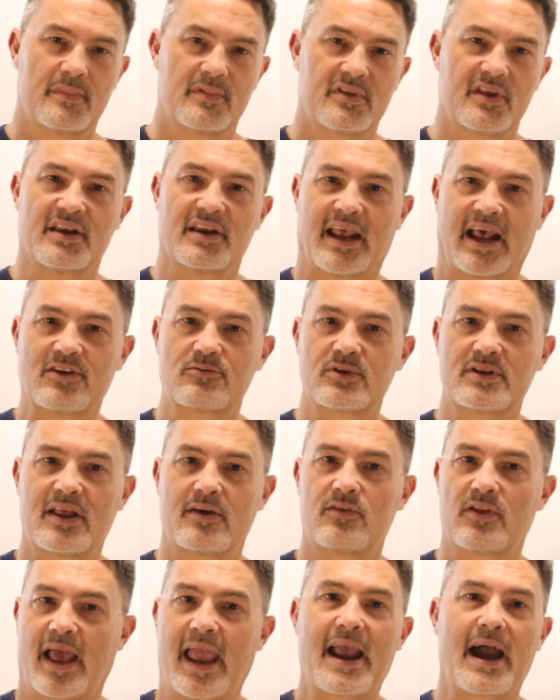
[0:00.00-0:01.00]
that an
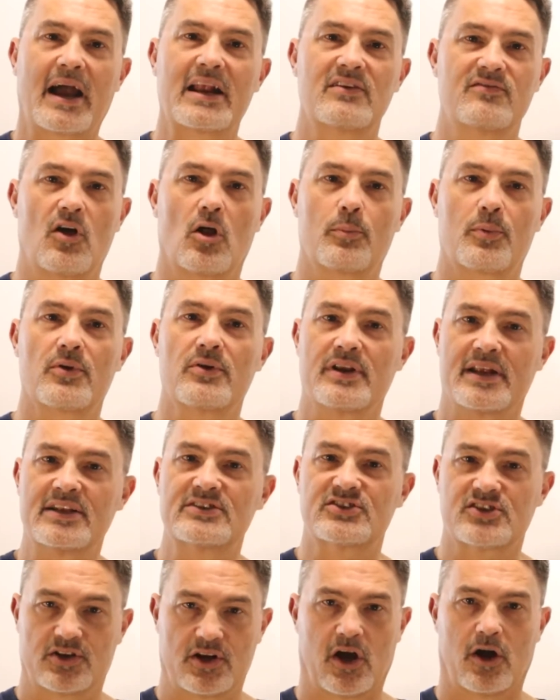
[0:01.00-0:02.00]
entry-level AI developer
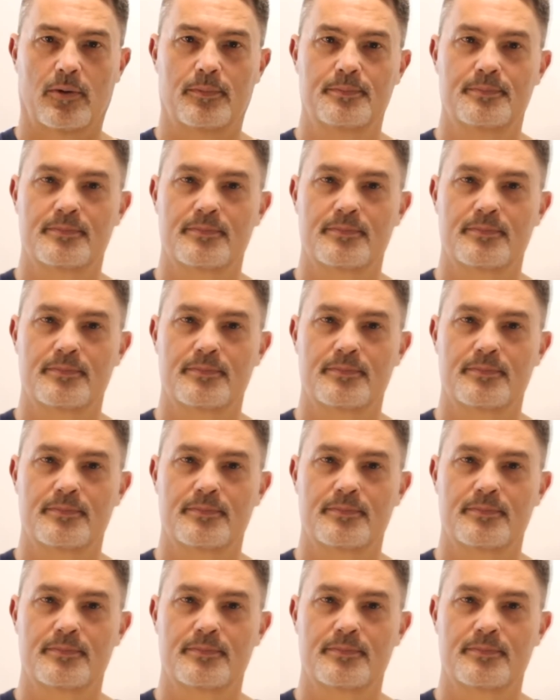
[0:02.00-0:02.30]
needs to know.